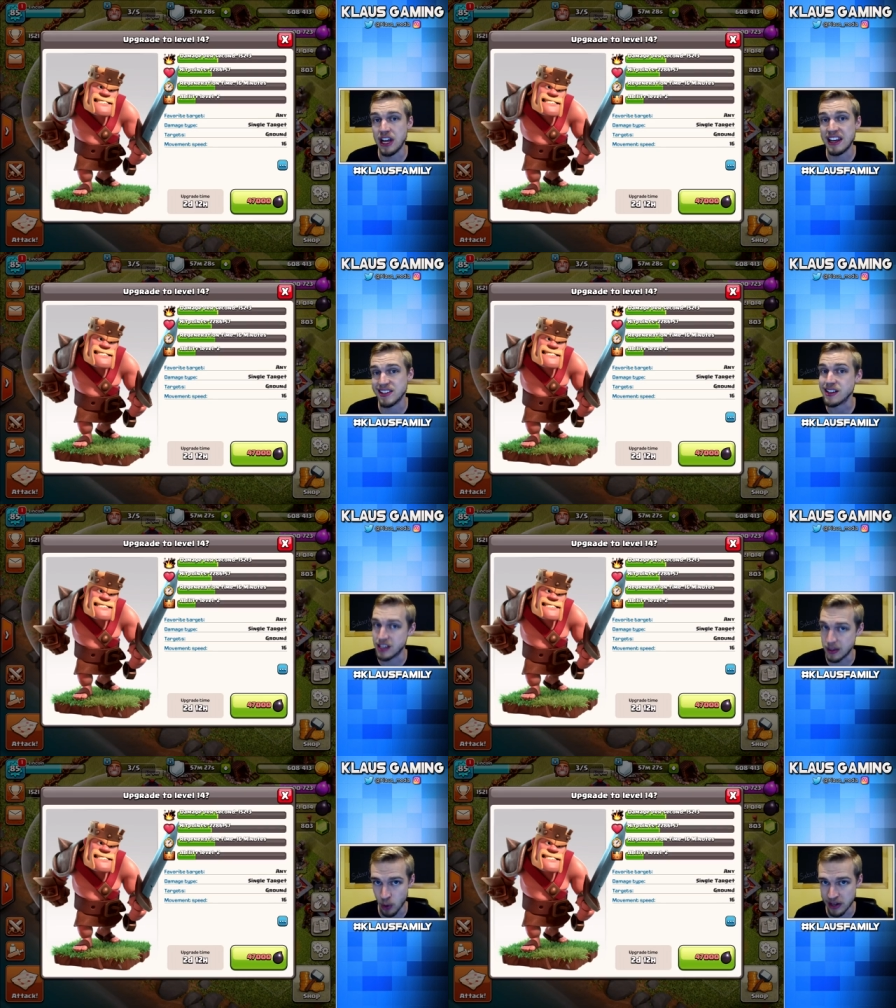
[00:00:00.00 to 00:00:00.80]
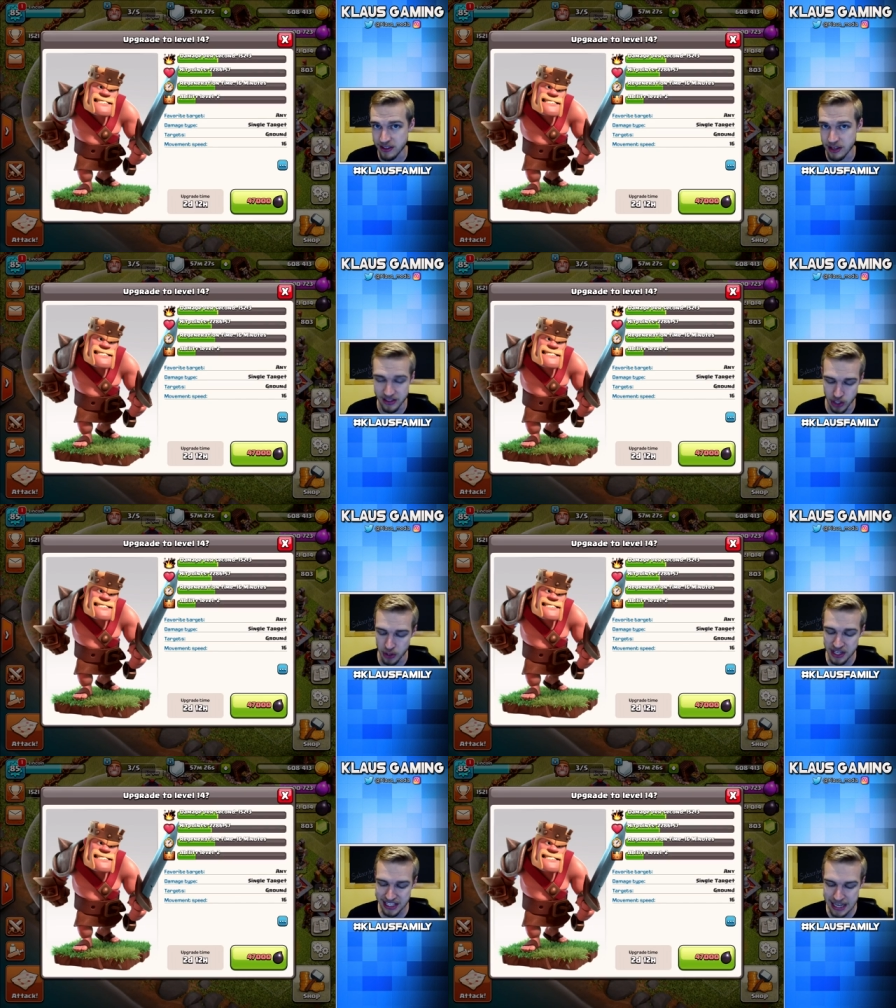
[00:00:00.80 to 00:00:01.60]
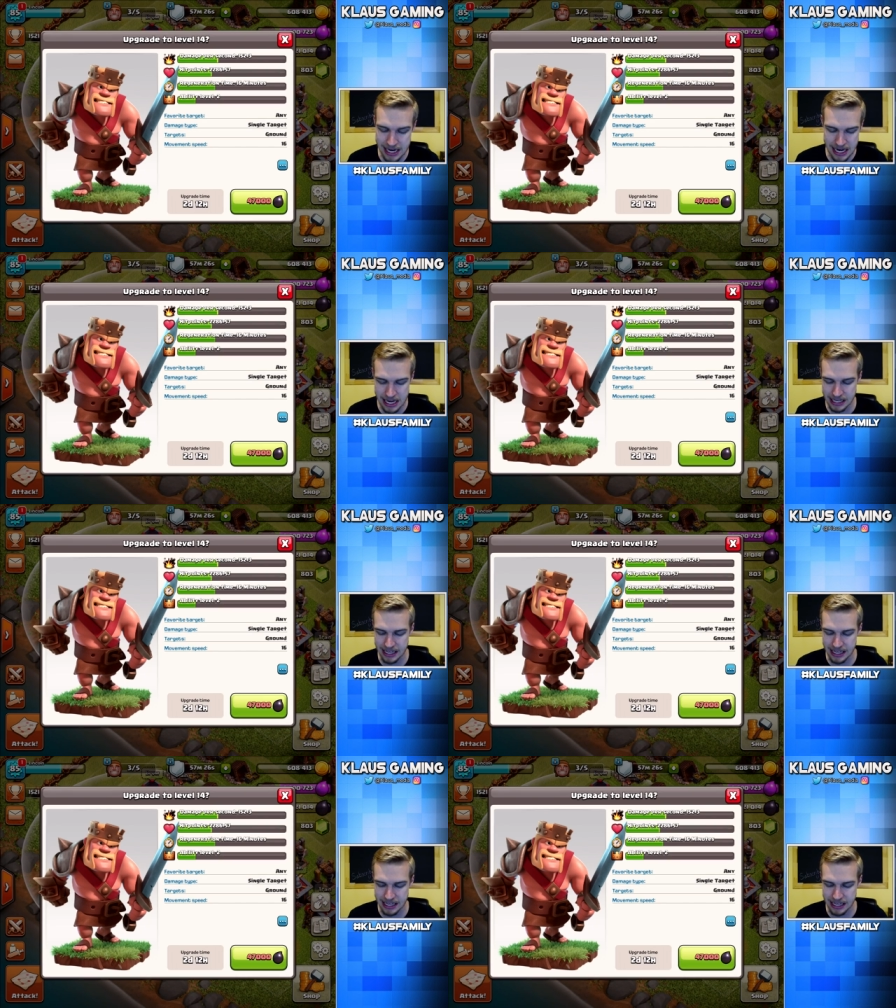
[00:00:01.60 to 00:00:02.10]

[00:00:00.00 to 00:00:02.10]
hundred eighty-six hit points. And so this king